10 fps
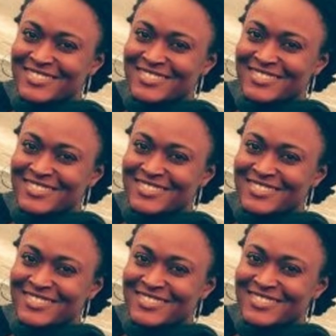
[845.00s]

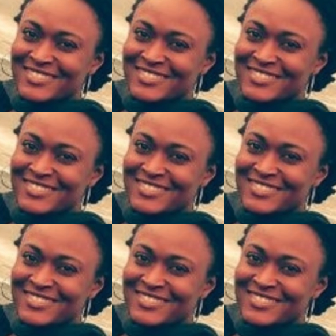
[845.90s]

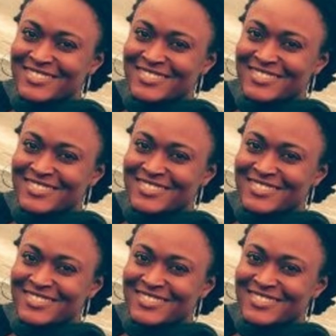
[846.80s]

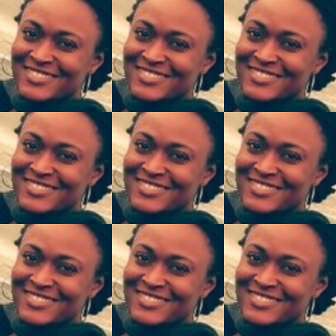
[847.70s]
[no speech]